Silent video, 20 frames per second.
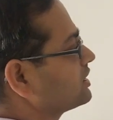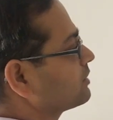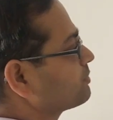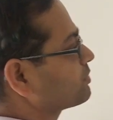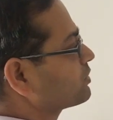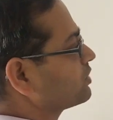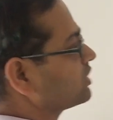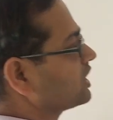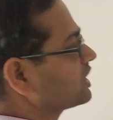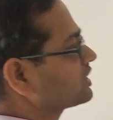the
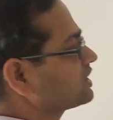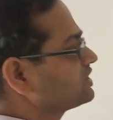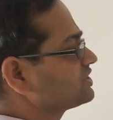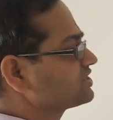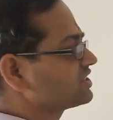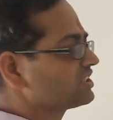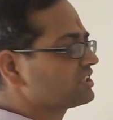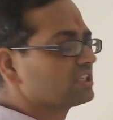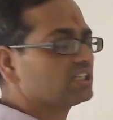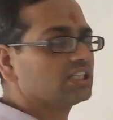product is
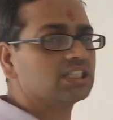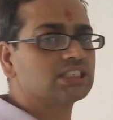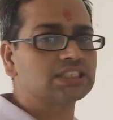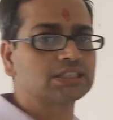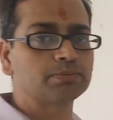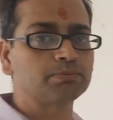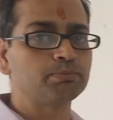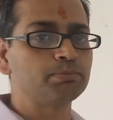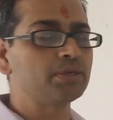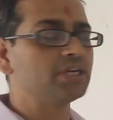written
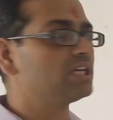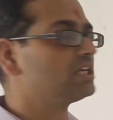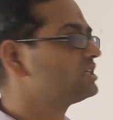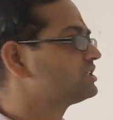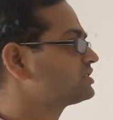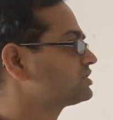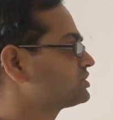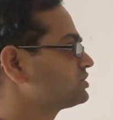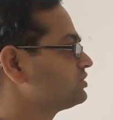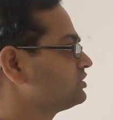as p.
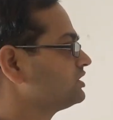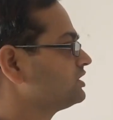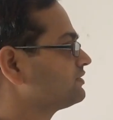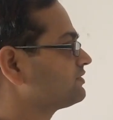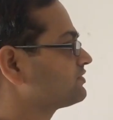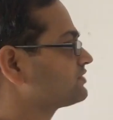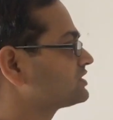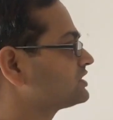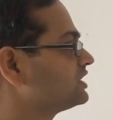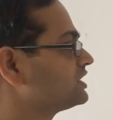So
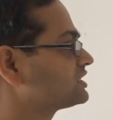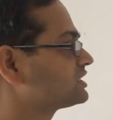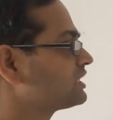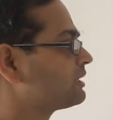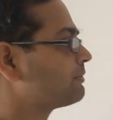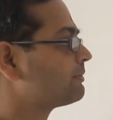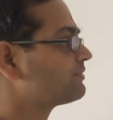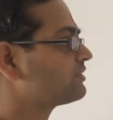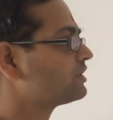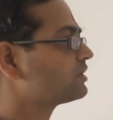if the sum
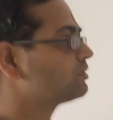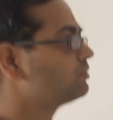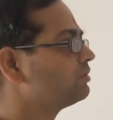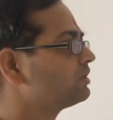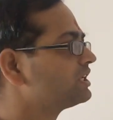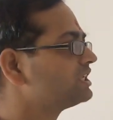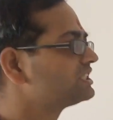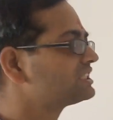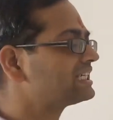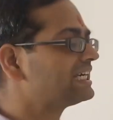of the root
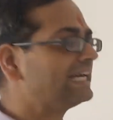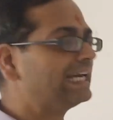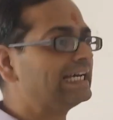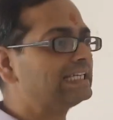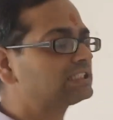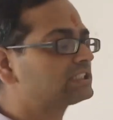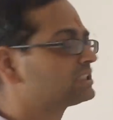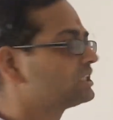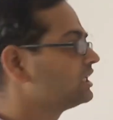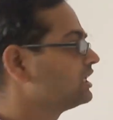is
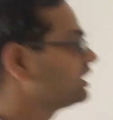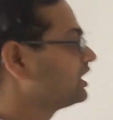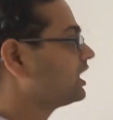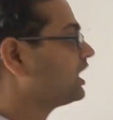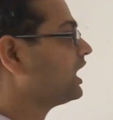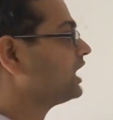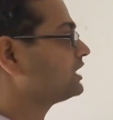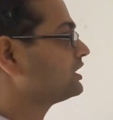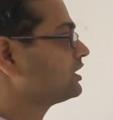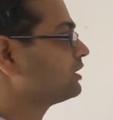s
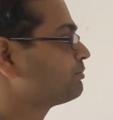and the